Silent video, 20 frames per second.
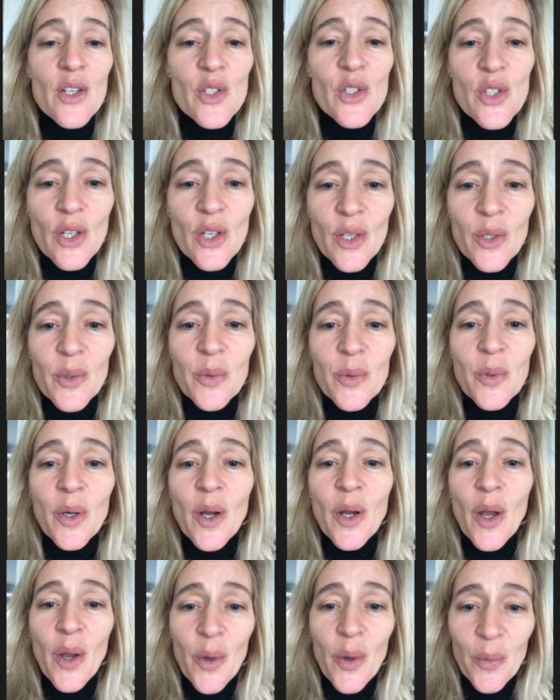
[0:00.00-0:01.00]
So
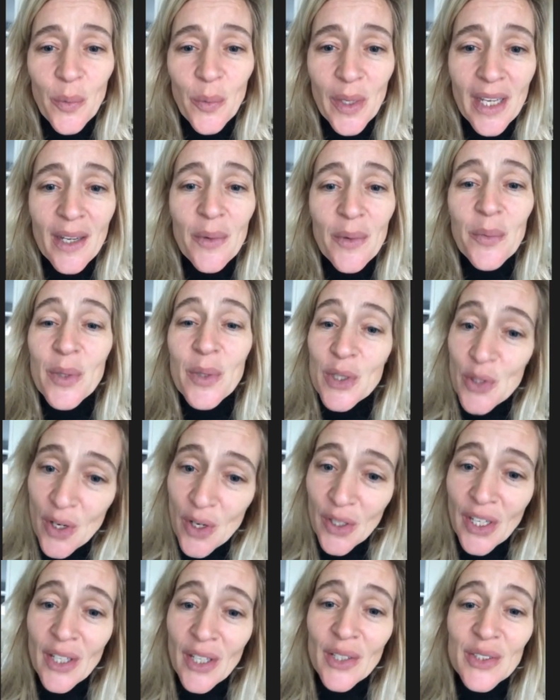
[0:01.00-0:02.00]
we were
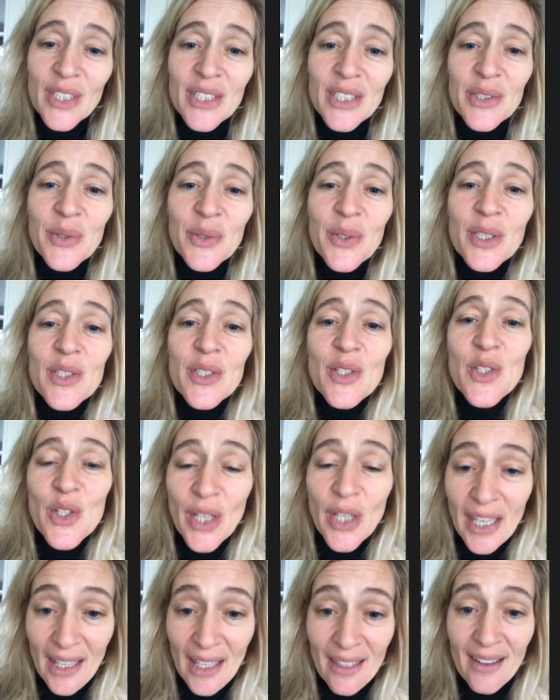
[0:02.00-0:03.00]
talking on Discord
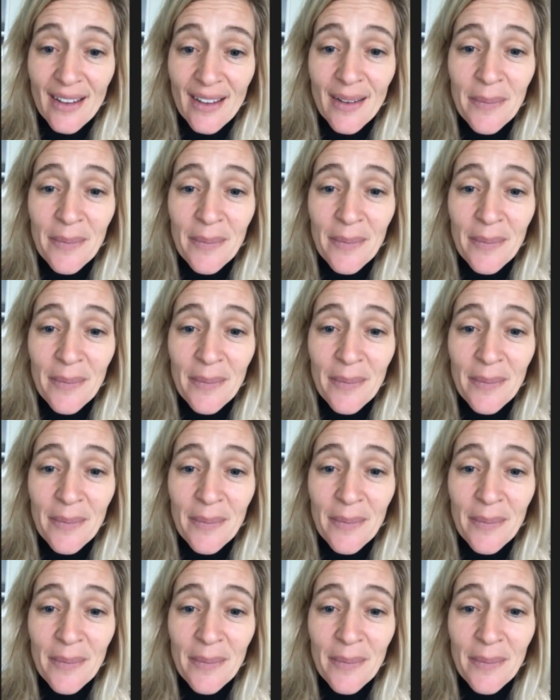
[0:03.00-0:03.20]
together